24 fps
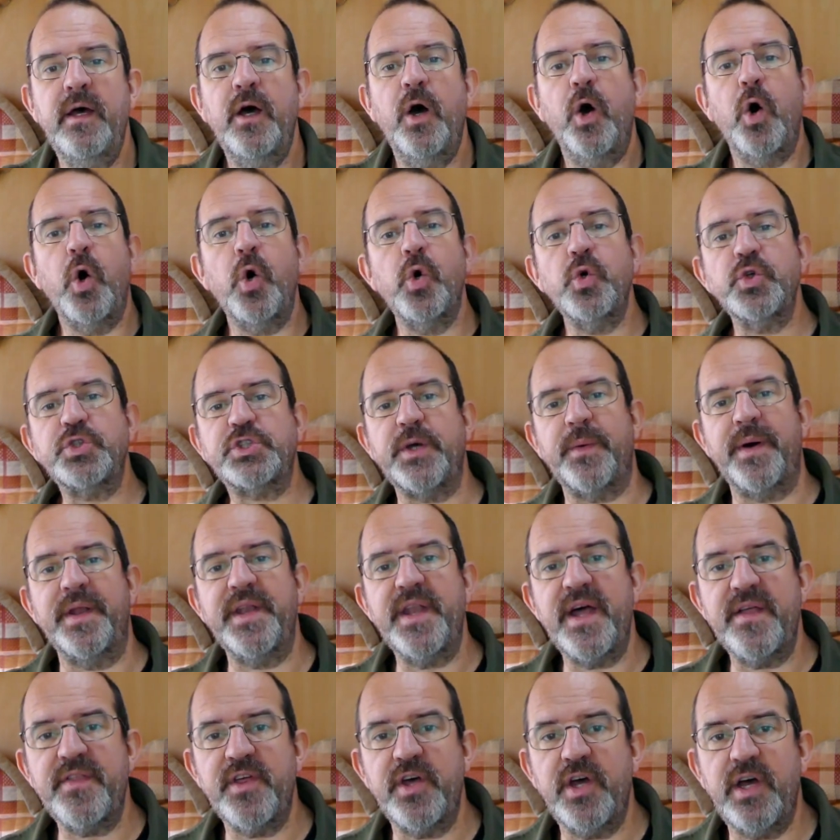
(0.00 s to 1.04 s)
Also,
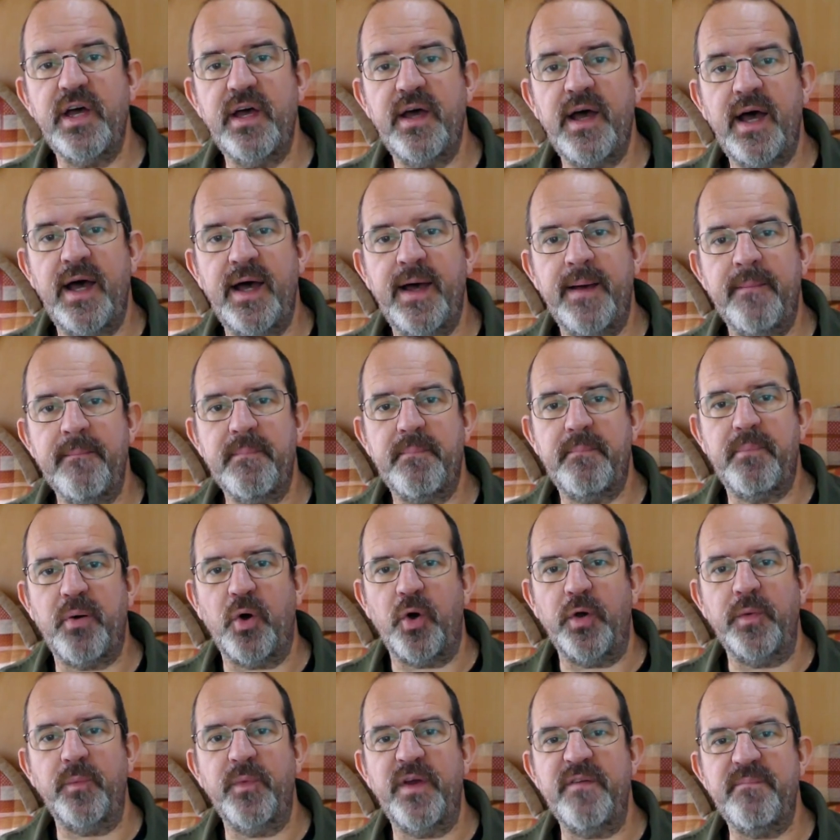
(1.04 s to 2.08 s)
another
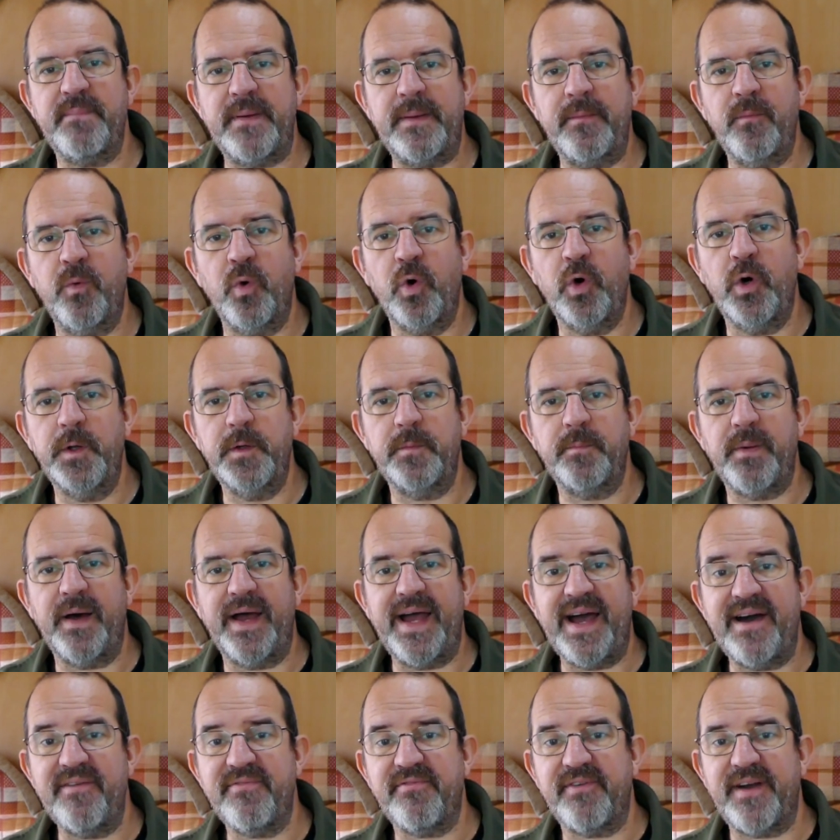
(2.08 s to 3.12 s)
point we've been warned by
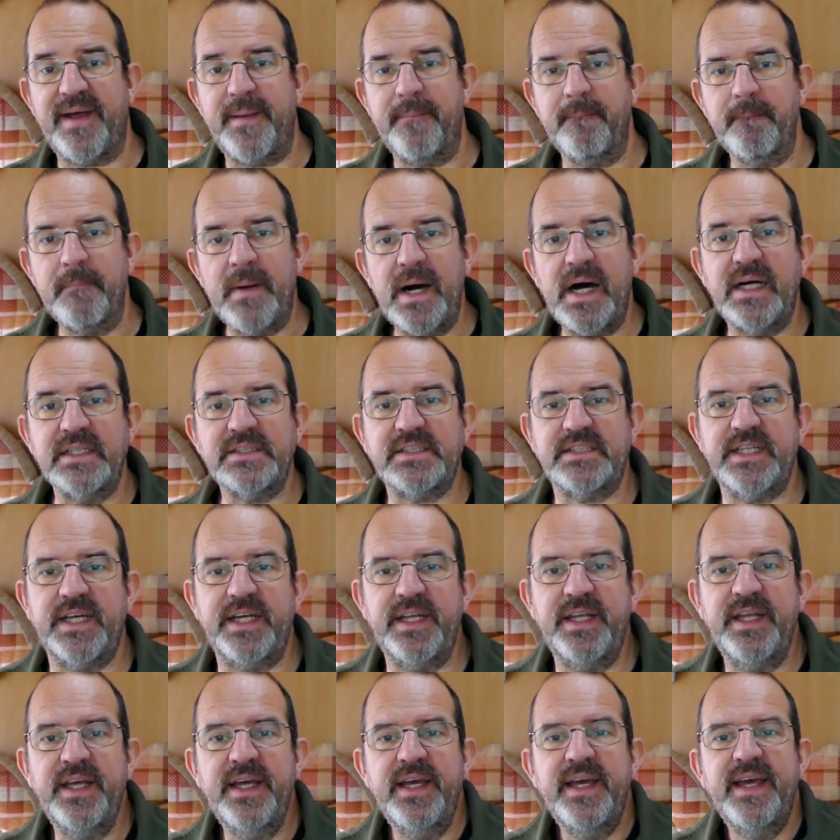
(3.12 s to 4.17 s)
our friend
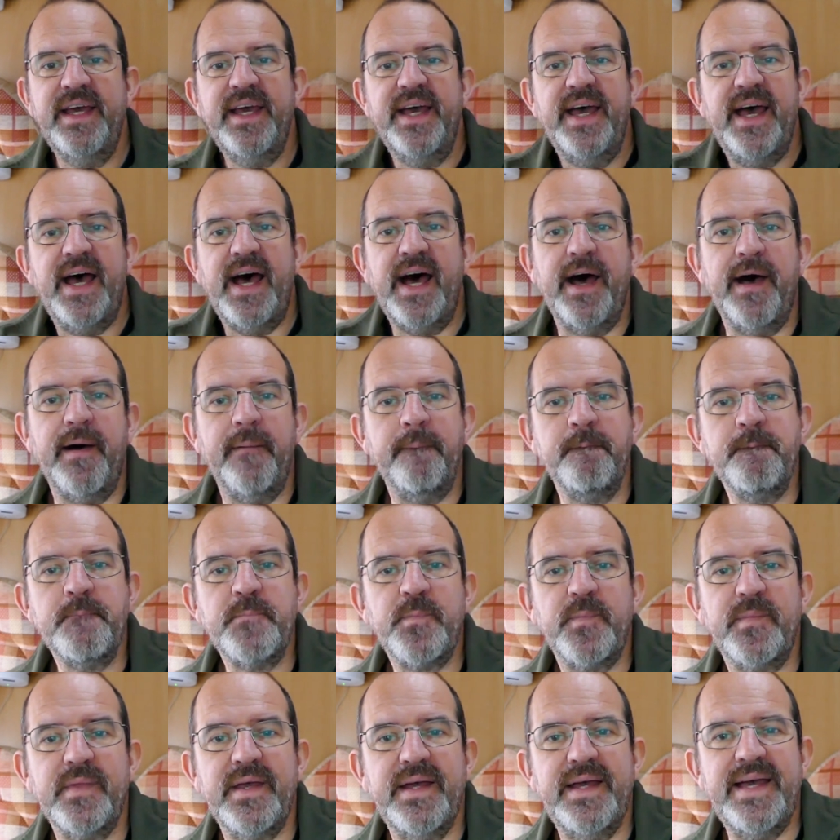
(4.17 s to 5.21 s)
Martin
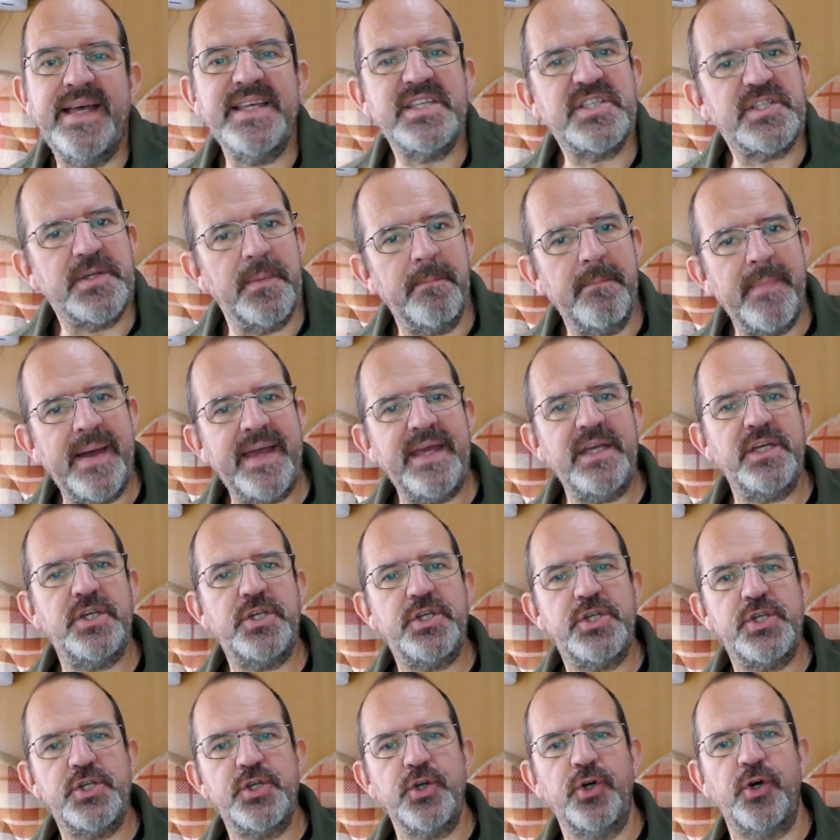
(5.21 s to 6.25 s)
is to make
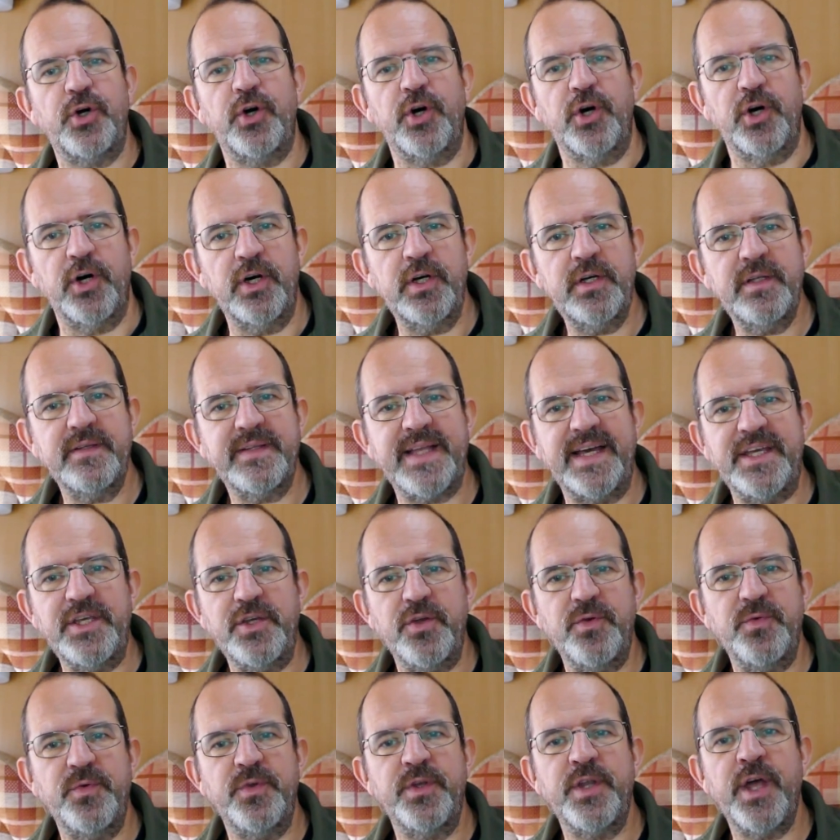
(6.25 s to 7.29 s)
sure that
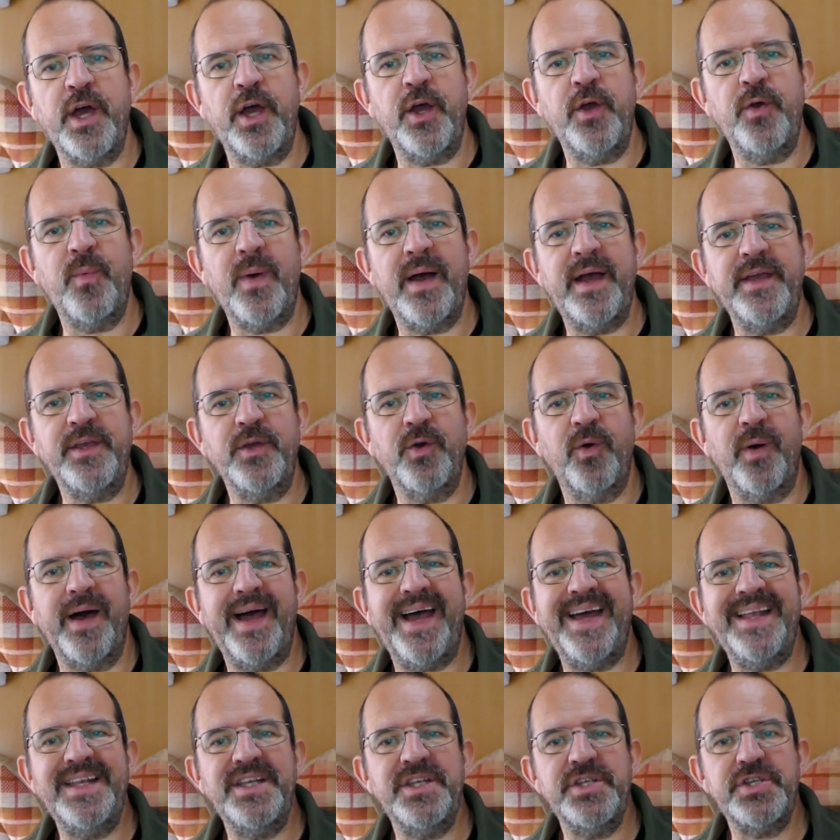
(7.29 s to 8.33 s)
you know where your
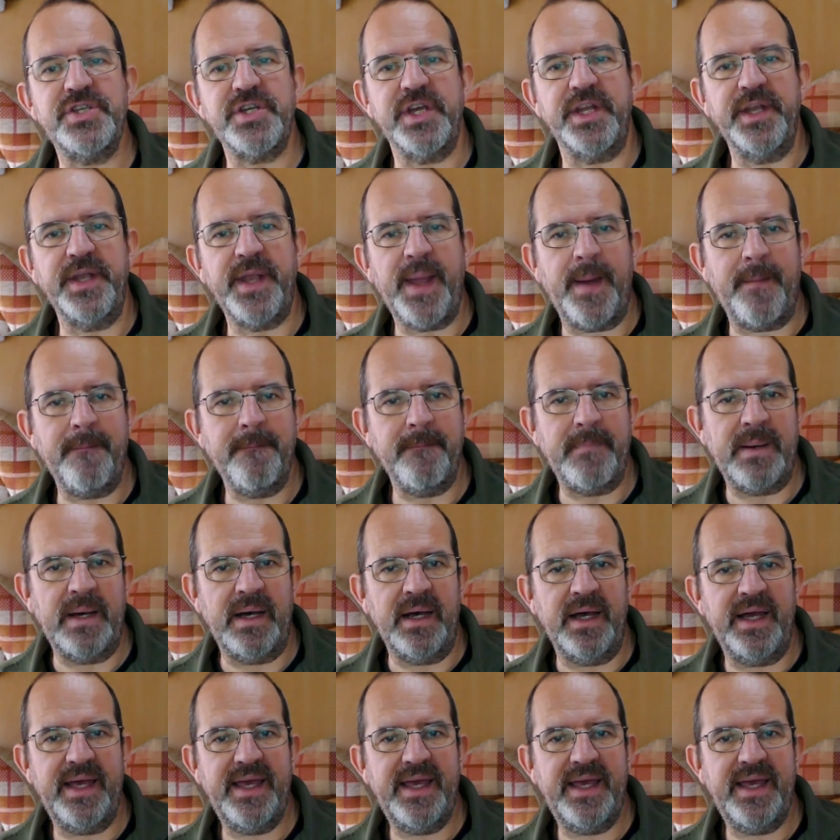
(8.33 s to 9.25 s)
engine number